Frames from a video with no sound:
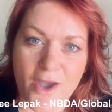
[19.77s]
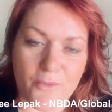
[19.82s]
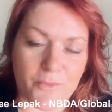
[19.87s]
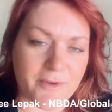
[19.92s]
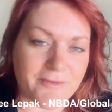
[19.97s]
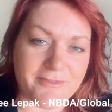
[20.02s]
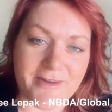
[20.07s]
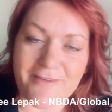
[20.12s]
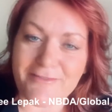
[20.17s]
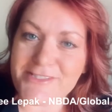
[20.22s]
We've
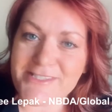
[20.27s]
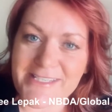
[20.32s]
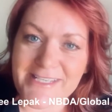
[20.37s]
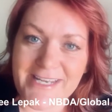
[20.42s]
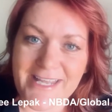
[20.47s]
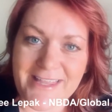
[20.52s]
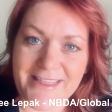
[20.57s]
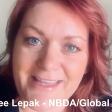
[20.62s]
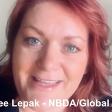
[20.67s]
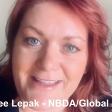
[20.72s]
never seen
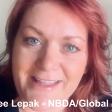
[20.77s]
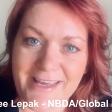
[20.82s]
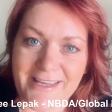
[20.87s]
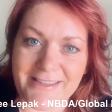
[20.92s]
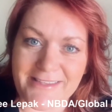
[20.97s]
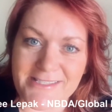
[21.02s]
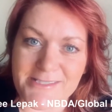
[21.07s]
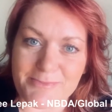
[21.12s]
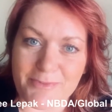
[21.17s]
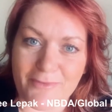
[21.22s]
anything like
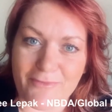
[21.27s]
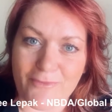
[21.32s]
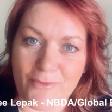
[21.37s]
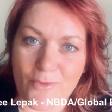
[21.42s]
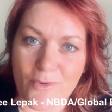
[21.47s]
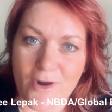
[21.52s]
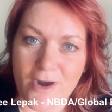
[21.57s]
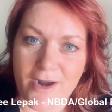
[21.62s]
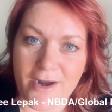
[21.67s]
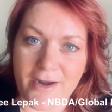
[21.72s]
this
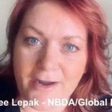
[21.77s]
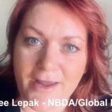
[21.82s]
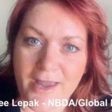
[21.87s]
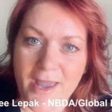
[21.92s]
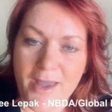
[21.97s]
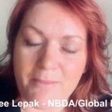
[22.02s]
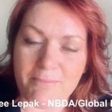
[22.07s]
before,